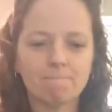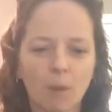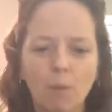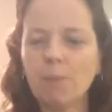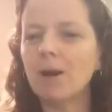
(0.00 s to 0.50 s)

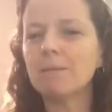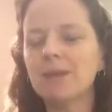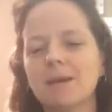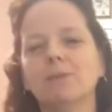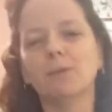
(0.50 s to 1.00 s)
we want to
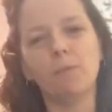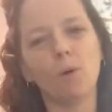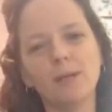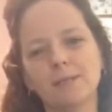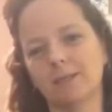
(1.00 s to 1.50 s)
be able to
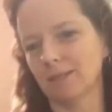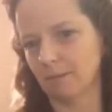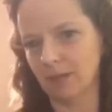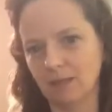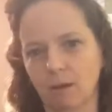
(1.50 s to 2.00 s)
point to
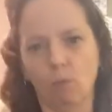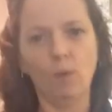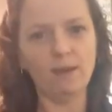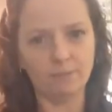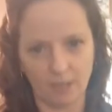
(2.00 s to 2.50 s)
something that
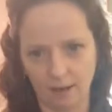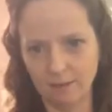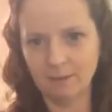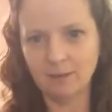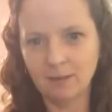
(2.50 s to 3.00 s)
we've done
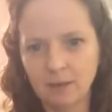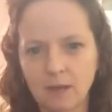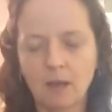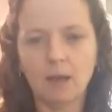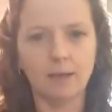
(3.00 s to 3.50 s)

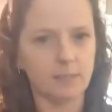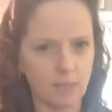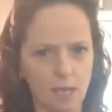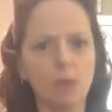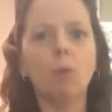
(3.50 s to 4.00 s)
and
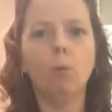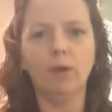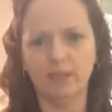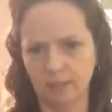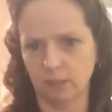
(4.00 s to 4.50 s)
say
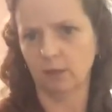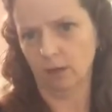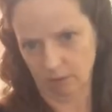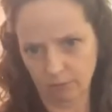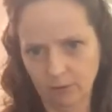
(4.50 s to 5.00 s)
we deserve.